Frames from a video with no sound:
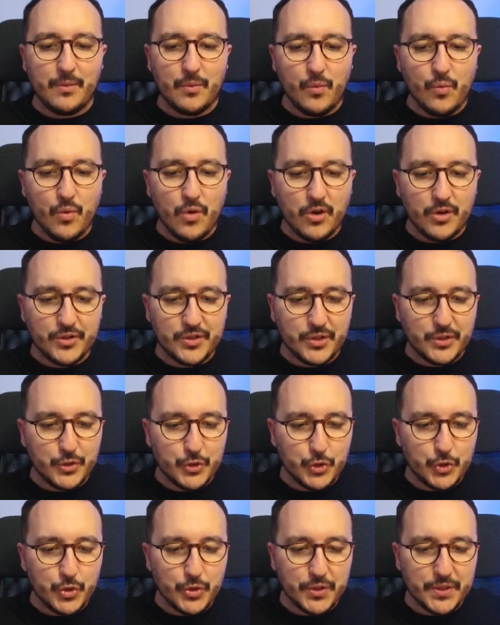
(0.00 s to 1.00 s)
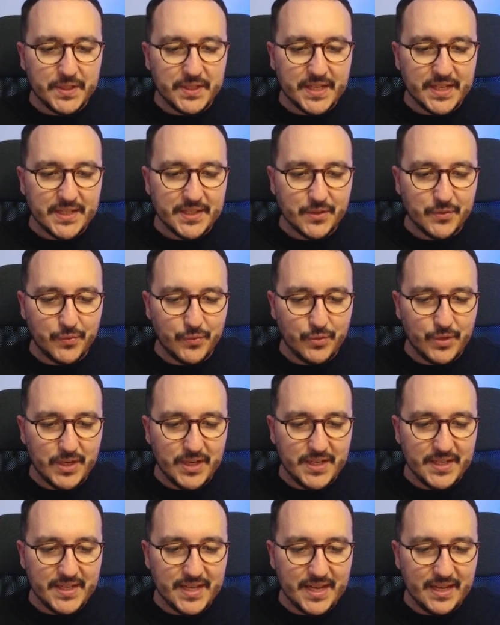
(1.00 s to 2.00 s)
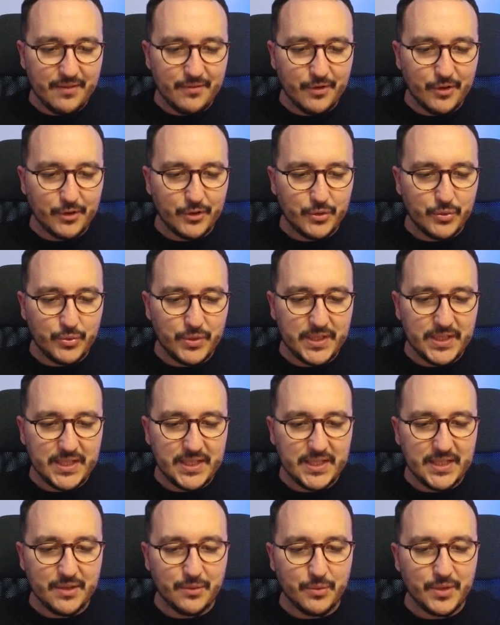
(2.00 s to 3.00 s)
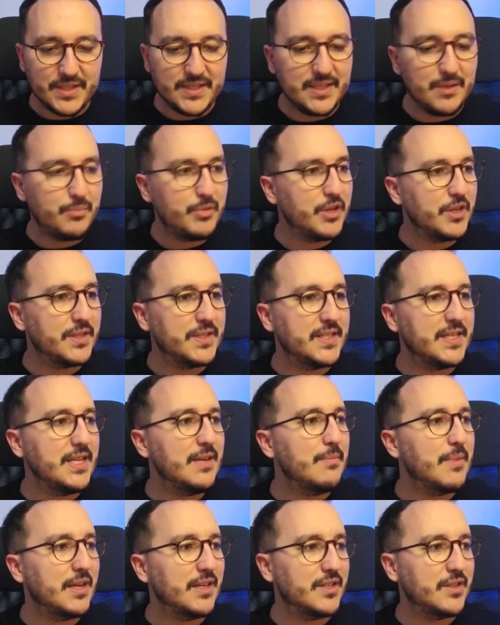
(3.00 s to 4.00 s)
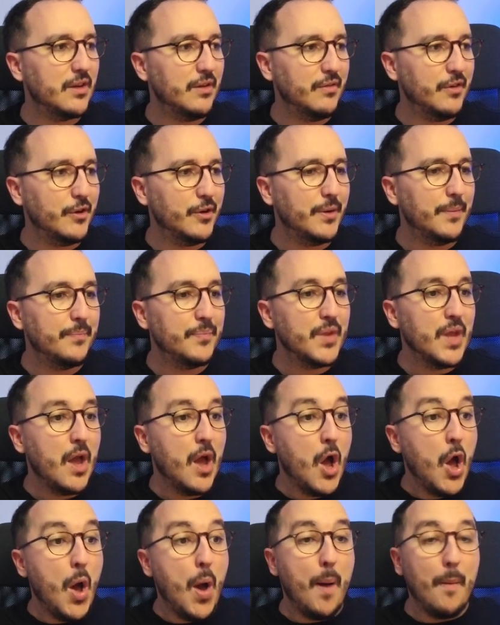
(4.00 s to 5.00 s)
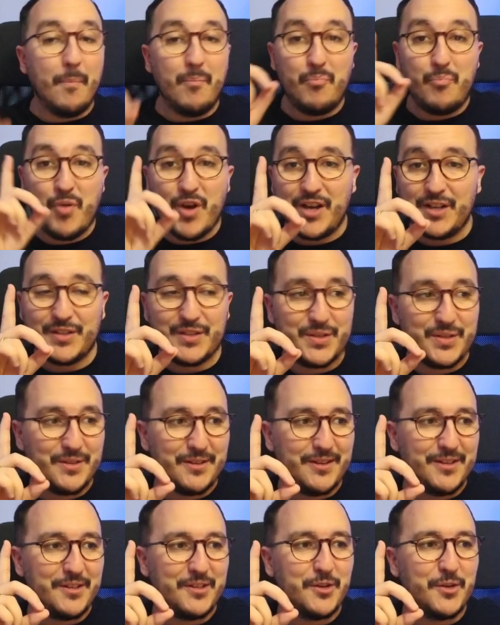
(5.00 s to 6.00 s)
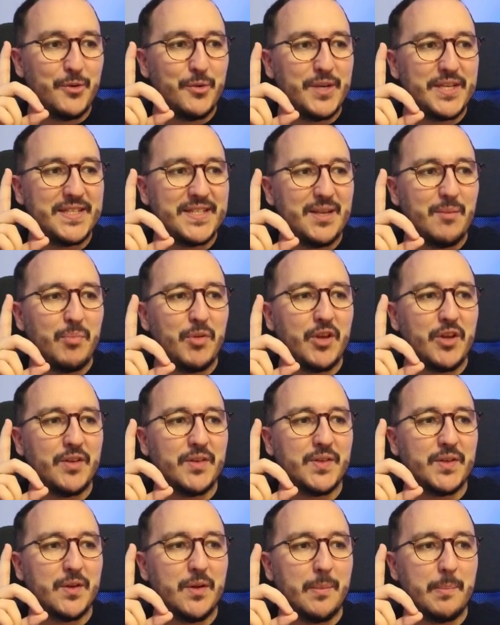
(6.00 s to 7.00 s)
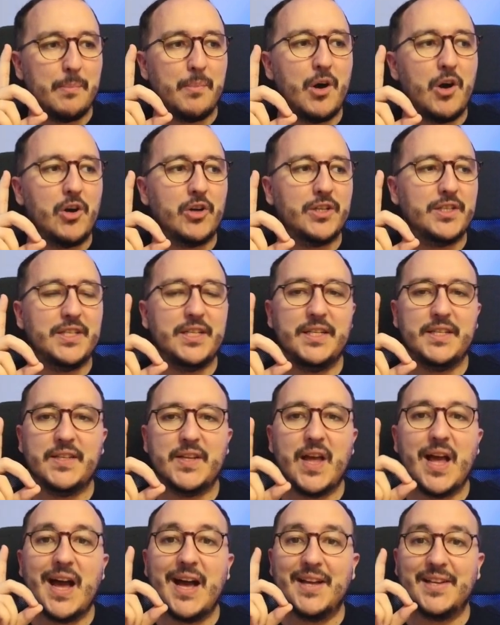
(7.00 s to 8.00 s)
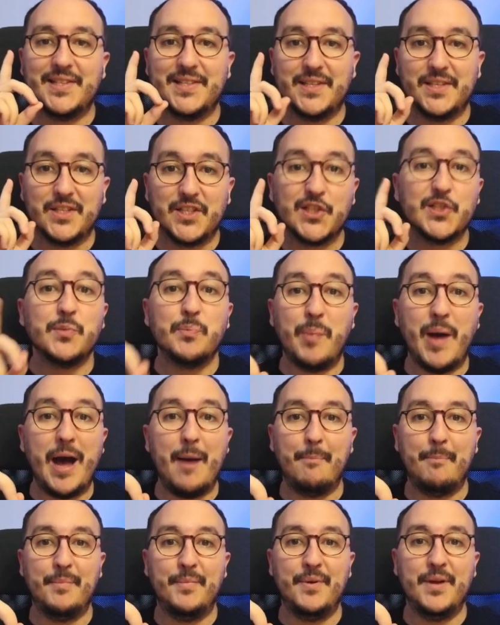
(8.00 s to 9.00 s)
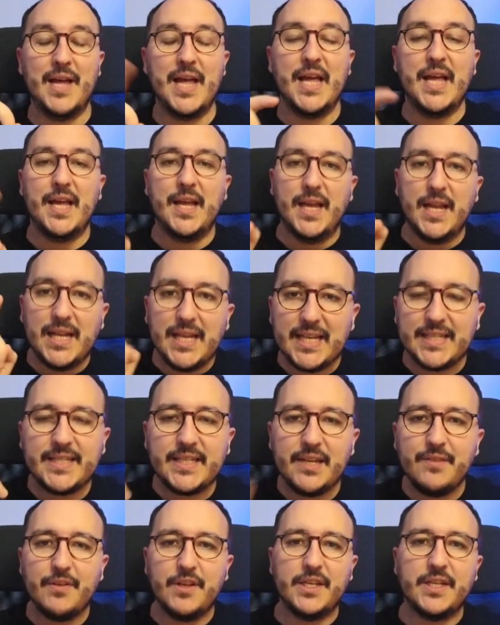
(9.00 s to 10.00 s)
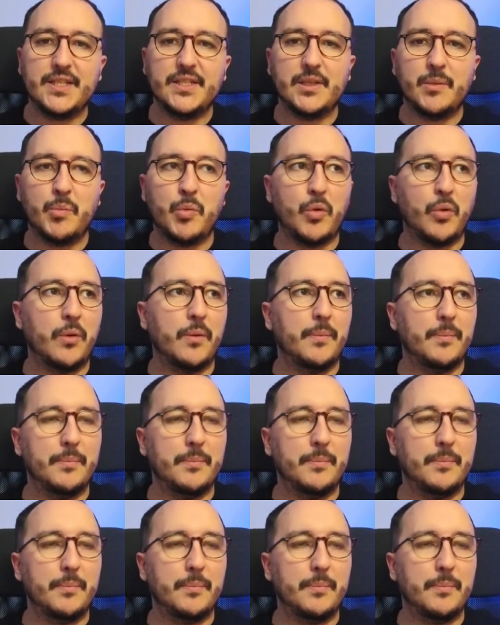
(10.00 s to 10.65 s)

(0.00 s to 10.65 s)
was successfully delivered to the recipient's email server, but the recipient marked it as spam. Let's give an example.